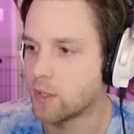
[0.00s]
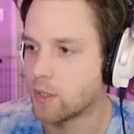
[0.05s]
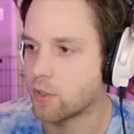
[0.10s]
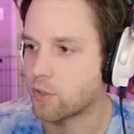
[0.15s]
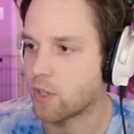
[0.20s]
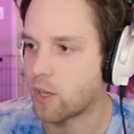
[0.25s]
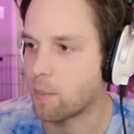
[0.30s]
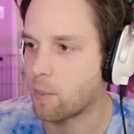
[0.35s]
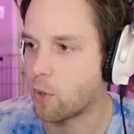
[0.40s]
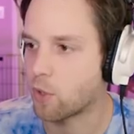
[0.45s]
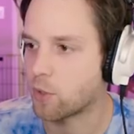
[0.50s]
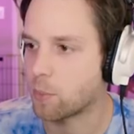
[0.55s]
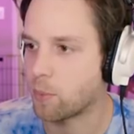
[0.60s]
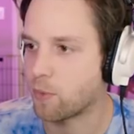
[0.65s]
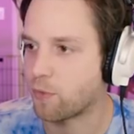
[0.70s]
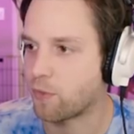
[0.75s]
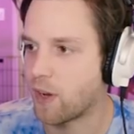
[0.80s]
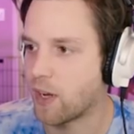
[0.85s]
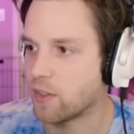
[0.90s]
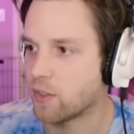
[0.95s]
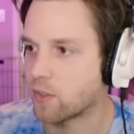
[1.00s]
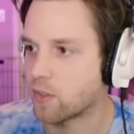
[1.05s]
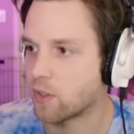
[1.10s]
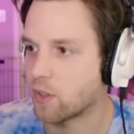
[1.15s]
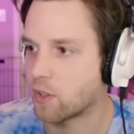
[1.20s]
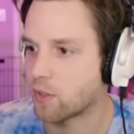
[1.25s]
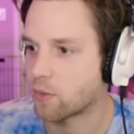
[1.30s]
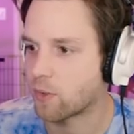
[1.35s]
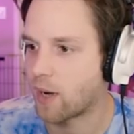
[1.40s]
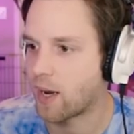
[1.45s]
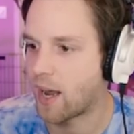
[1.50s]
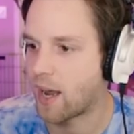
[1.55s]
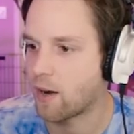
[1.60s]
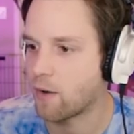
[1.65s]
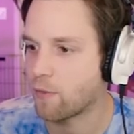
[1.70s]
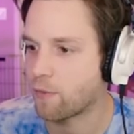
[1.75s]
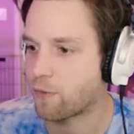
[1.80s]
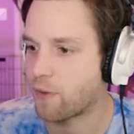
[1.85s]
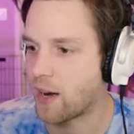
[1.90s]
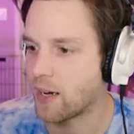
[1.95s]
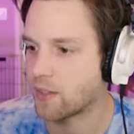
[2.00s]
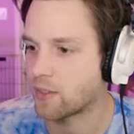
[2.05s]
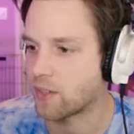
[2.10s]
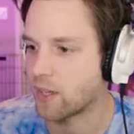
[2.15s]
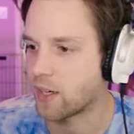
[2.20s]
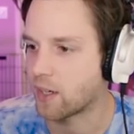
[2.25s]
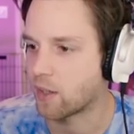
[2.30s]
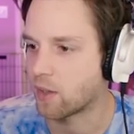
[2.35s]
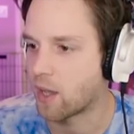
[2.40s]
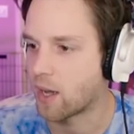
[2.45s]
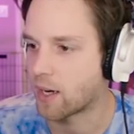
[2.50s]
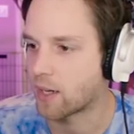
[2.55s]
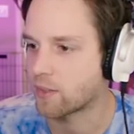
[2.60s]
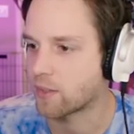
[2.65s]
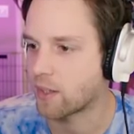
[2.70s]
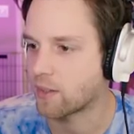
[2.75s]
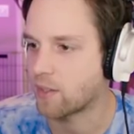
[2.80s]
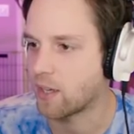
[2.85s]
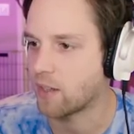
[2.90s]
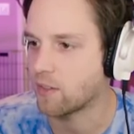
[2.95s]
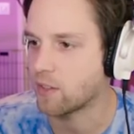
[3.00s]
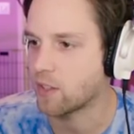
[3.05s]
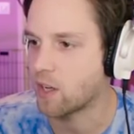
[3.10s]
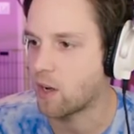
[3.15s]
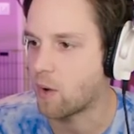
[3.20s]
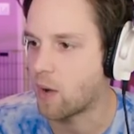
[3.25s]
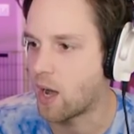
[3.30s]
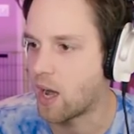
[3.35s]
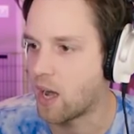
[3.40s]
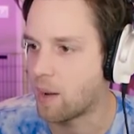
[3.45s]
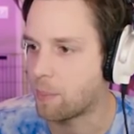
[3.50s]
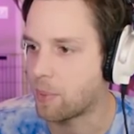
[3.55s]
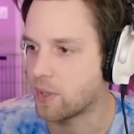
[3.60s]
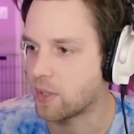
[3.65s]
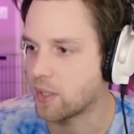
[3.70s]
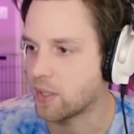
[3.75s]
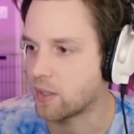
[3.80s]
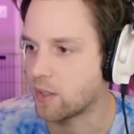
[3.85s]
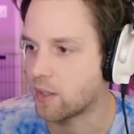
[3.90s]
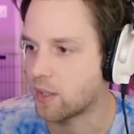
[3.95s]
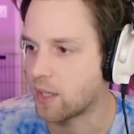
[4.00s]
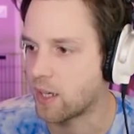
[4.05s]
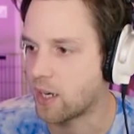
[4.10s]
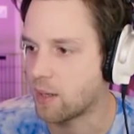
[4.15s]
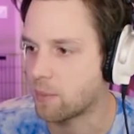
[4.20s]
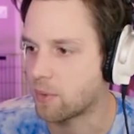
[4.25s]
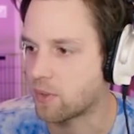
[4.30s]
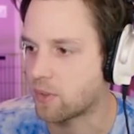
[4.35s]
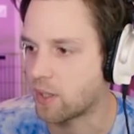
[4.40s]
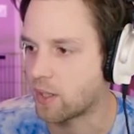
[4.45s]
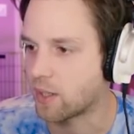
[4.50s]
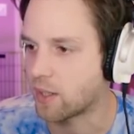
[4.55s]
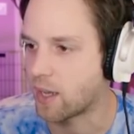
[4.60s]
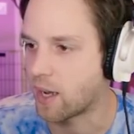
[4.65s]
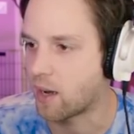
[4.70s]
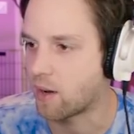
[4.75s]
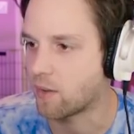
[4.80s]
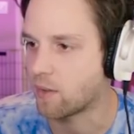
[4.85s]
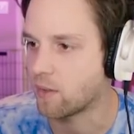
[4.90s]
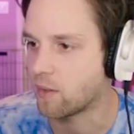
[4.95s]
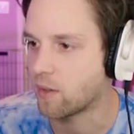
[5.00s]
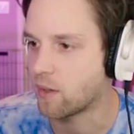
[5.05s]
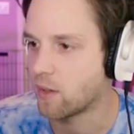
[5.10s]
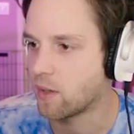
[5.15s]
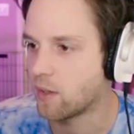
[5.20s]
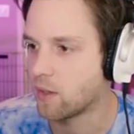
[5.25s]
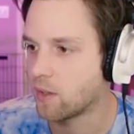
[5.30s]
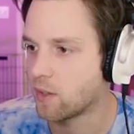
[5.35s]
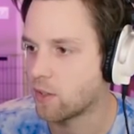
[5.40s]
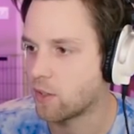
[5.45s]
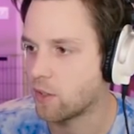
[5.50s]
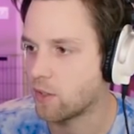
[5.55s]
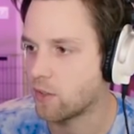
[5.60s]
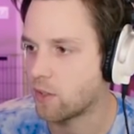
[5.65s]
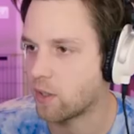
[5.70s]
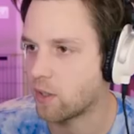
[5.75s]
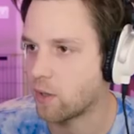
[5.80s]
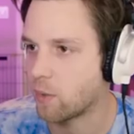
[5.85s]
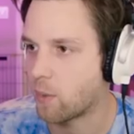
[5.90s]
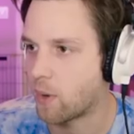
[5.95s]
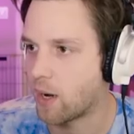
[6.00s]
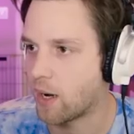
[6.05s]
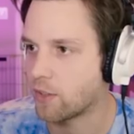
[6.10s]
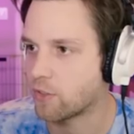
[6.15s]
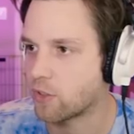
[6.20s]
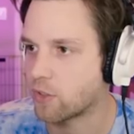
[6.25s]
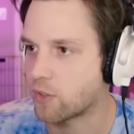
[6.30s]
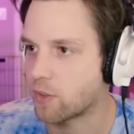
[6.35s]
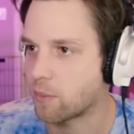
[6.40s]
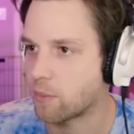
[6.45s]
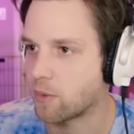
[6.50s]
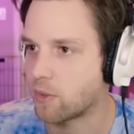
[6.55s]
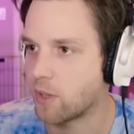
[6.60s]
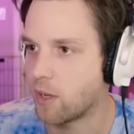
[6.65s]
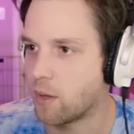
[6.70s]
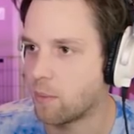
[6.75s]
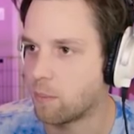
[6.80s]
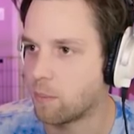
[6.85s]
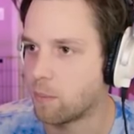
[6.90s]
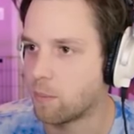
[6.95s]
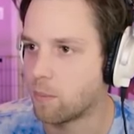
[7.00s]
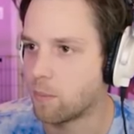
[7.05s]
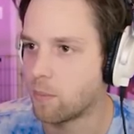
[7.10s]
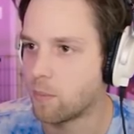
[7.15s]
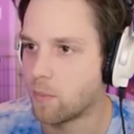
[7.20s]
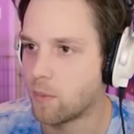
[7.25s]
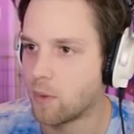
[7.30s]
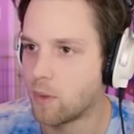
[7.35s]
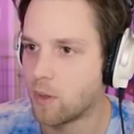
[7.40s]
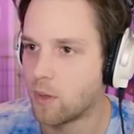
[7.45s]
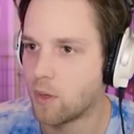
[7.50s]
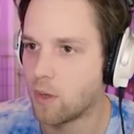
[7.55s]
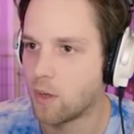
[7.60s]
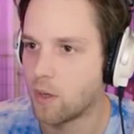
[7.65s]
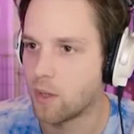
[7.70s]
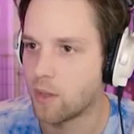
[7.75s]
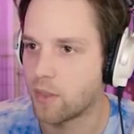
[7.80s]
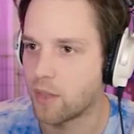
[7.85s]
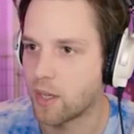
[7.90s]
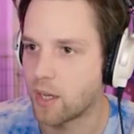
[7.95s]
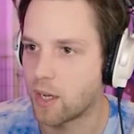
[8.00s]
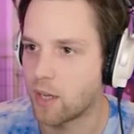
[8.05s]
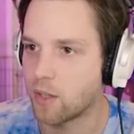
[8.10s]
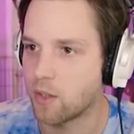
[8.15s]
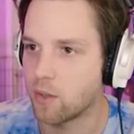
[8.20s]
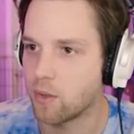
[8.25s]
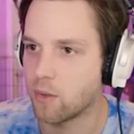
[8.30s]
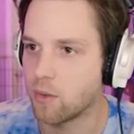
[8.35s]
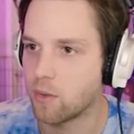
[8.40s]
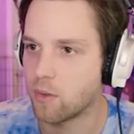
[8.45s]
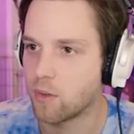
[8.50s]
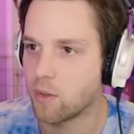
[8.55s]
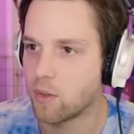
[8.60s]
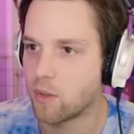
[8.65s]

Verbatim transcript: There's like multiple phases to this, right? I don't fight Satan a lot because I tend to go up at the end of the game instead of down. Couldn't tell you why, it's just a dumb thing I do.